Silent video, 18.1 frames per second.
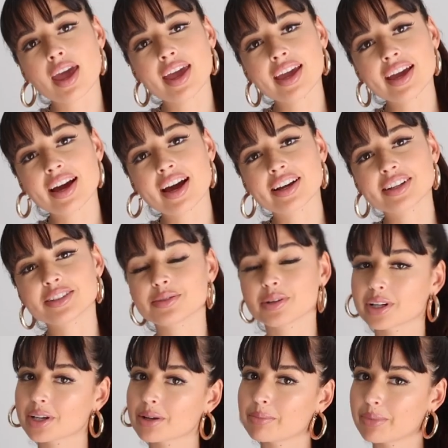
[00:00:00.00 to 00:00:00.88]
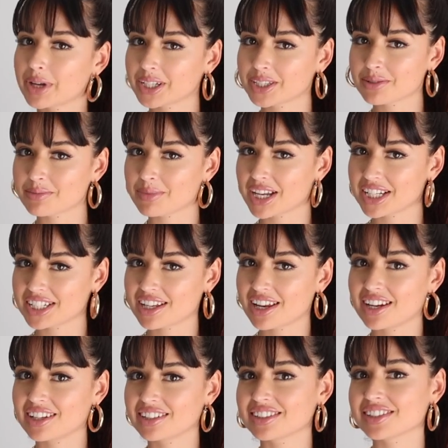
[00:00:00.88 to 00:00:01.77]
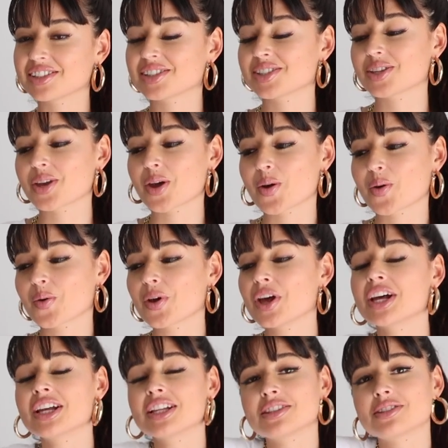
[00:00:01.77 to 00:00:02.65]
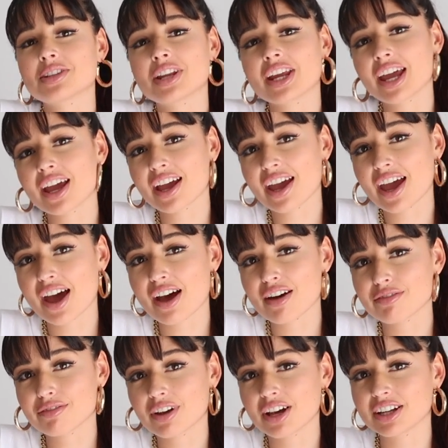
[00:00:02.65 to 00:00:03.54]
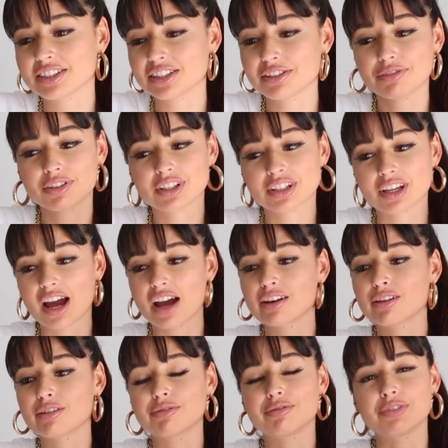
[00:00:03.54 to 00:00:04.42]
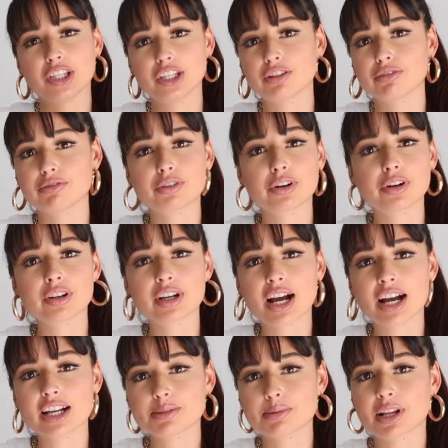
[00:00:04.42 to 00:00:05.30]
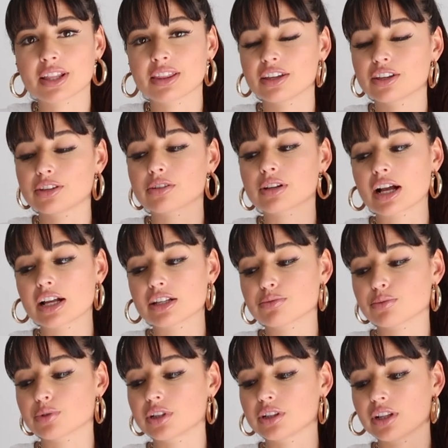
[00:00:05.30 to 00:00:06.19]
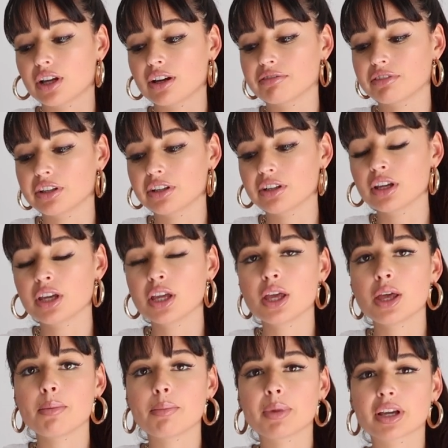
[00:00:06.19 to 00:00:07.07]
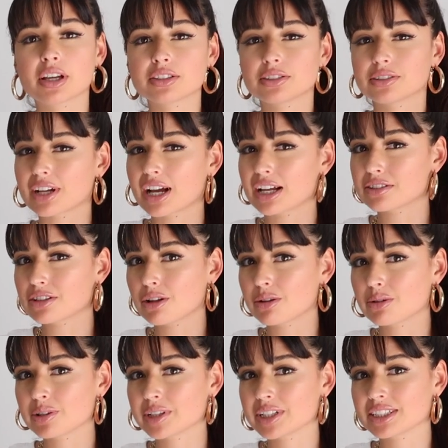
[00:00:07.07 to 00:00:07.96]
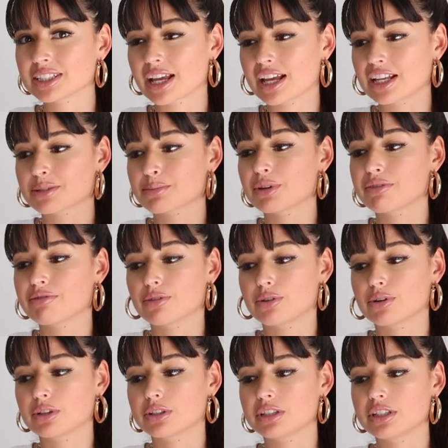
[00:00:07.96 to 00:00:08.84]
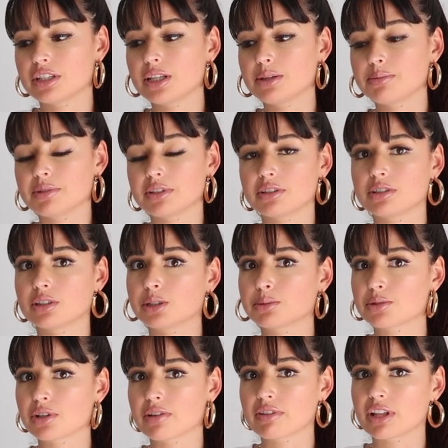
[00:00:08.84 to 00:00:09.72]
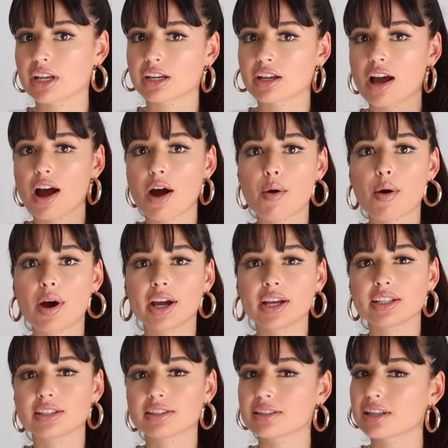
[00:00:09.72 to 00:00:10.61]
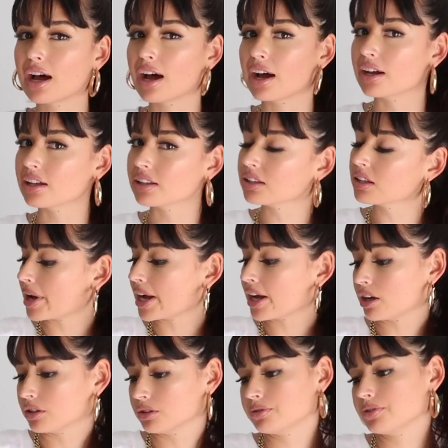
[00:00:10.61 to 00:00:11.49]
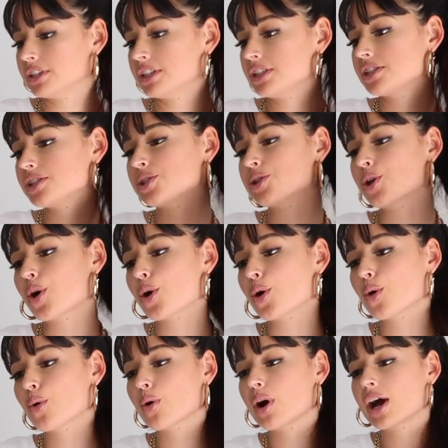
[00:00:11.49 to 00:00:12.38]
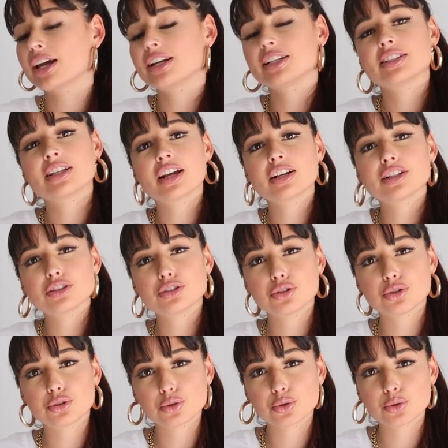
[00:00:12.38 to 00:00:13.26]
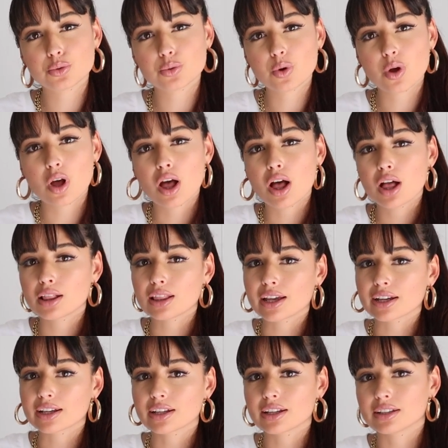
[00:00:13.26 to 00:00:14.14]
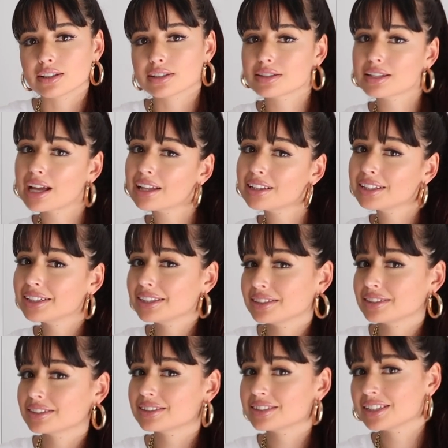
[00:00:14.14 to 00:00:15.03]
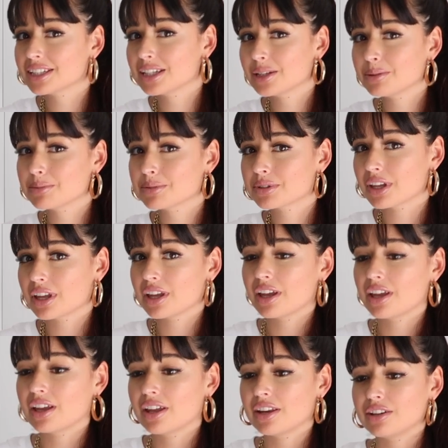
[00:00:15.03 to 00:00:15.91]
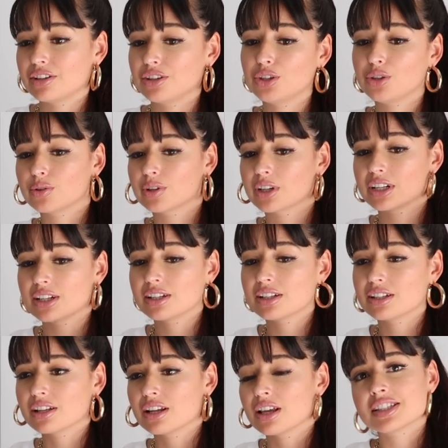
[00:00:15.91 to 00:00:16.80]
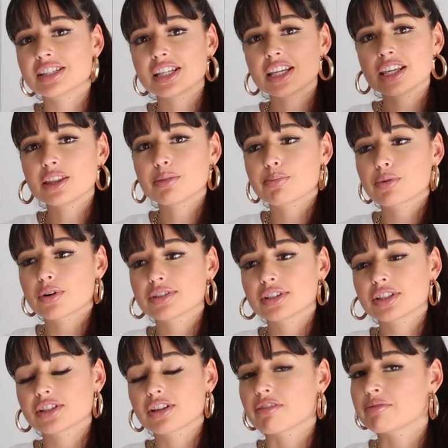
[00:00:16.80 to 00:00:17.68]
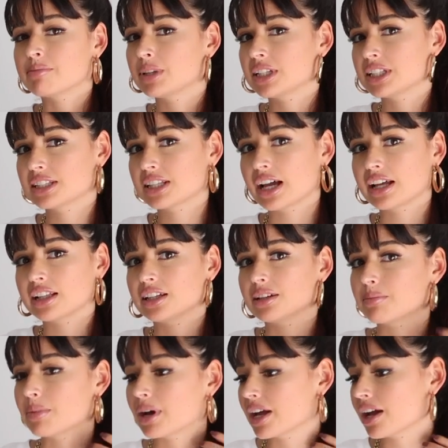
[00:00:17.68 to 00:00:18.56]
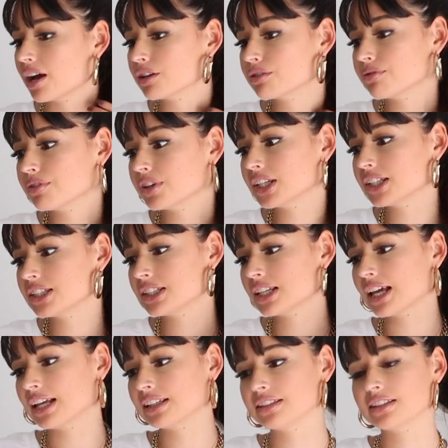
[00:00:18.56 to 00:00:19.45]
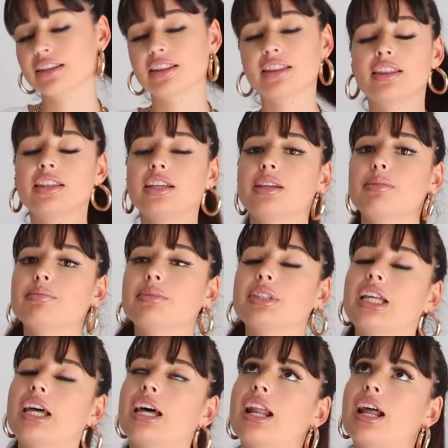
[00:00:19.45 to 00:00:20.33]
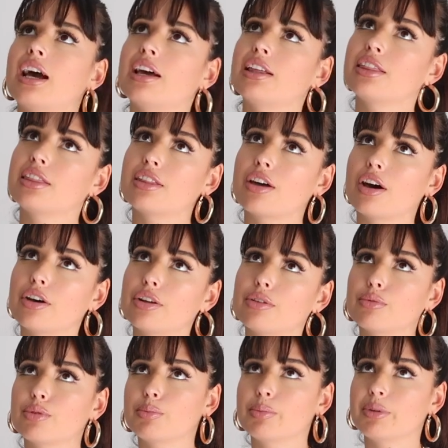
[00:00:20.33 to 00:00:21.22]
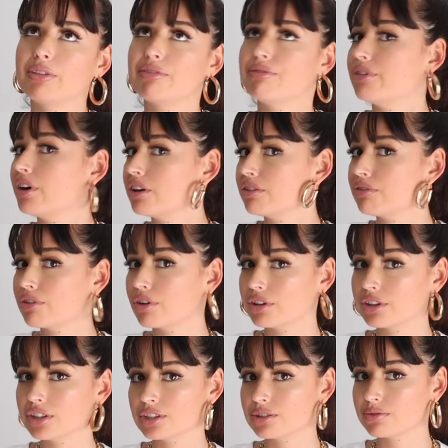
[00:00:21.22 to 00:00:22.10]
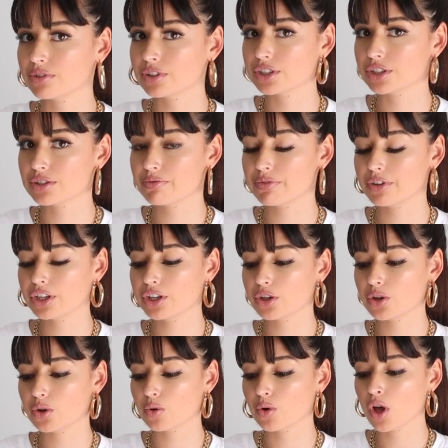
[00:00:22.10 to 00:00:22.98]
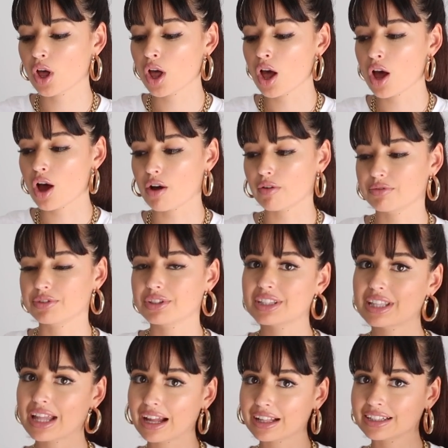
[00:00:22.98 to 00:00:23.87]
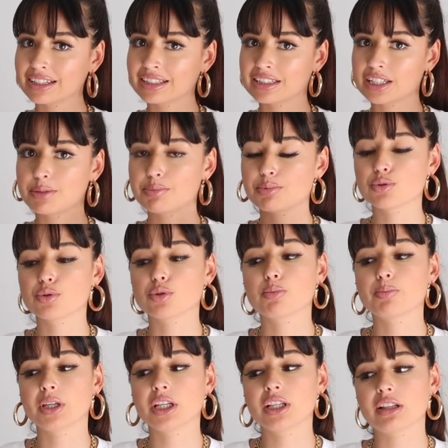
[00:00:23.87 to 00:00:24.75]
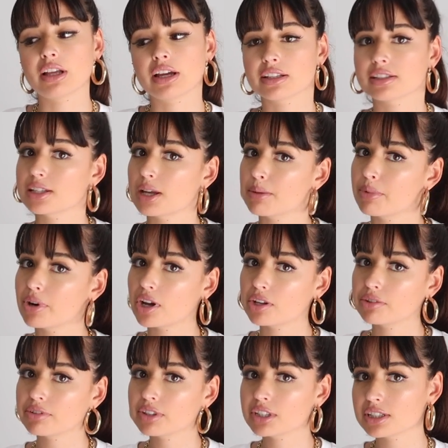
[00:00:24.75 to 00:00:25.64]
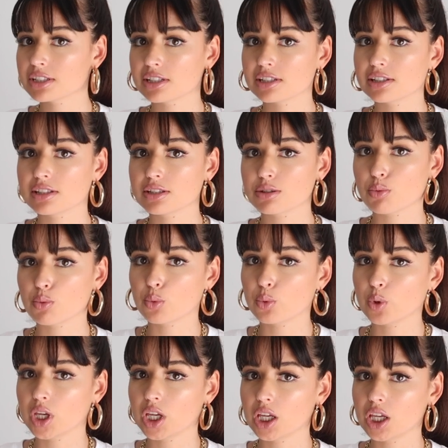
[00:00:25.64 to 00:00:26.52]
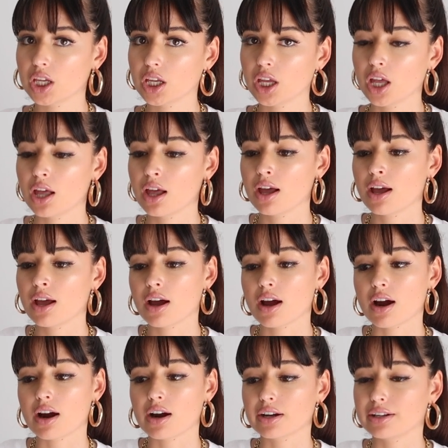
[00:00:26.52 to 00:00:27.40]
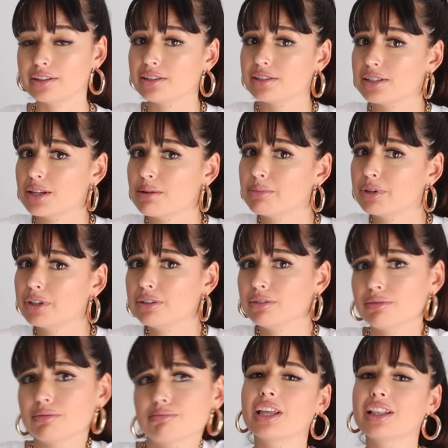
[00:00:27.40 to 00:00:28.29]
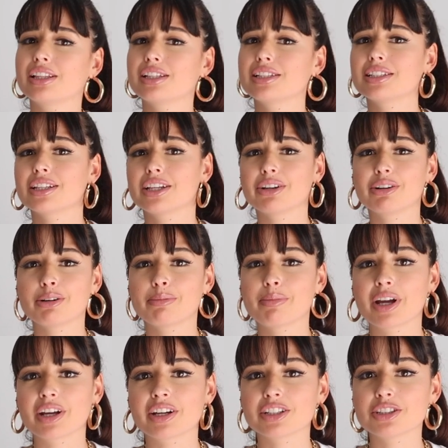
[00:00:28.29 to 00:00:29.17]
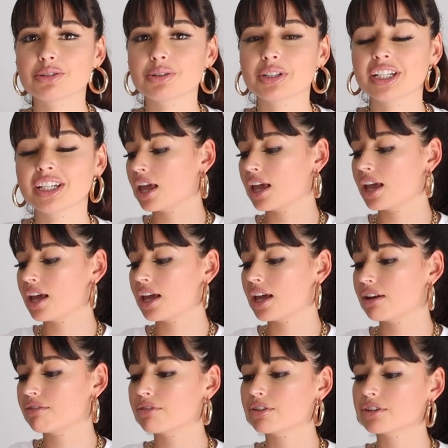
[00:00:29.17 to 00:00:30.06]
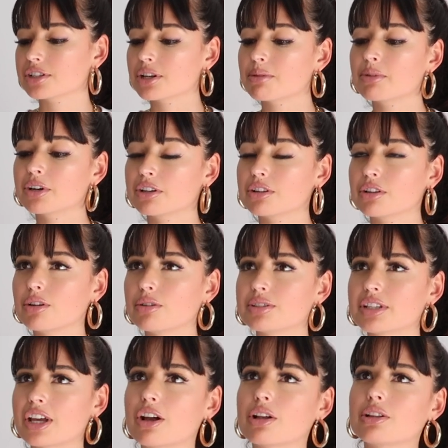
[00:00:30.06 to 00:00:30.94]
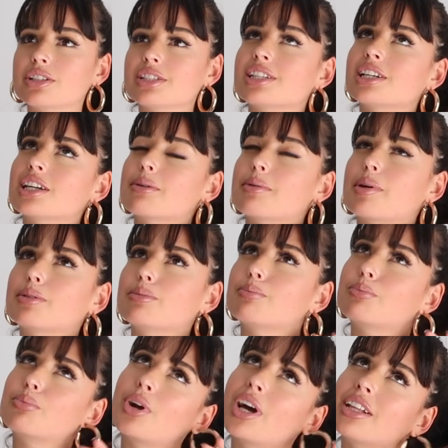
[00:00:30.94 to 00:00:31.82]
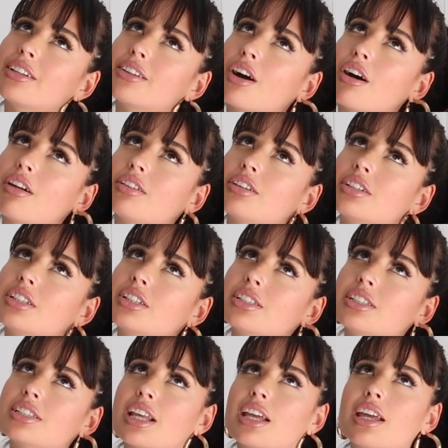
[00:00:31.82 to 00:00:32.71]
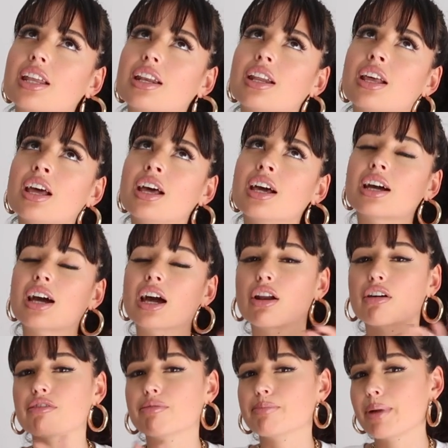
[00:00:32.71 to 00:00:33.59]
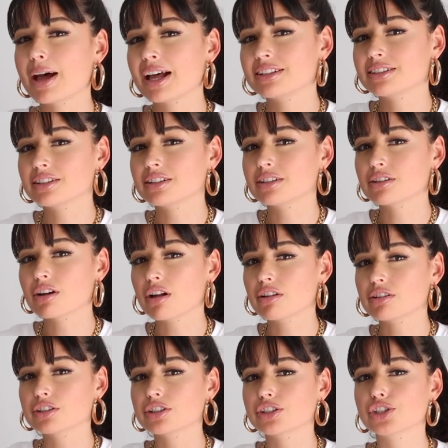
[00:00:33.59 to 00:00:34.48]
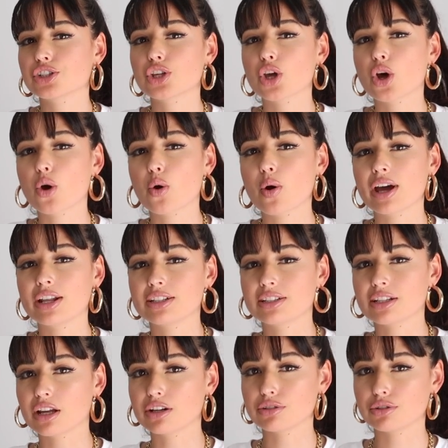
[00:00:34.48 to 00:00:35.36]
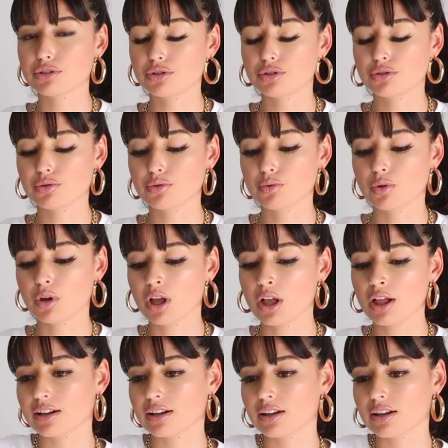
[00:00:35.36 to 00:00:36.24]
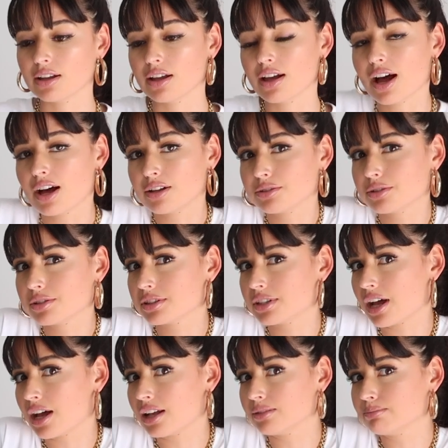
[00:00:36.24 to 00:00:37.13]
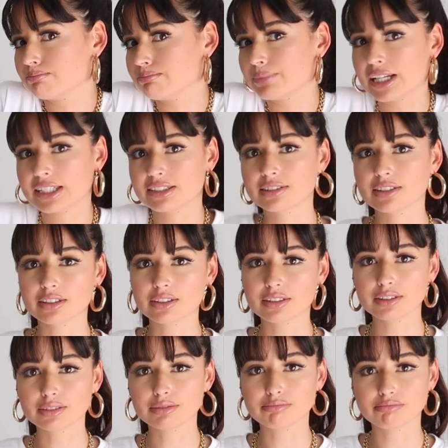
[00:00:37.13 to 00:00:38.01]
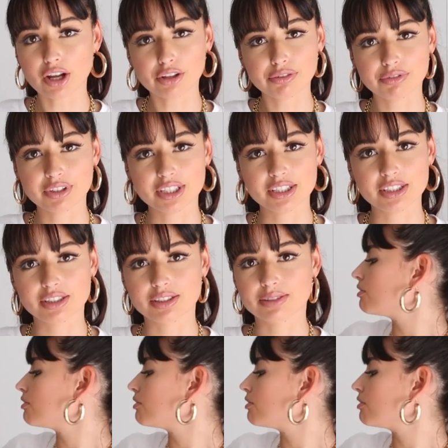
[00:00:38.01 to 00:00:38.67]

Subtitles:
Hey guys, welcome back to my channel. So today I have a different kind of video for you guys, but I think you guys will love it because you guys always ask me for tips in terms of like how I style my outfits. So I decided to do like a styling tips, and you can see the process of me styling my outfits and the theme that I thought would be fun for this first video of styling tips would be like summer outfits, since we are in the summer, at least here in my country. And for summer clothes, I always think about bright colors and kind of pastel colors, so I decided to do how to style pastel outfits.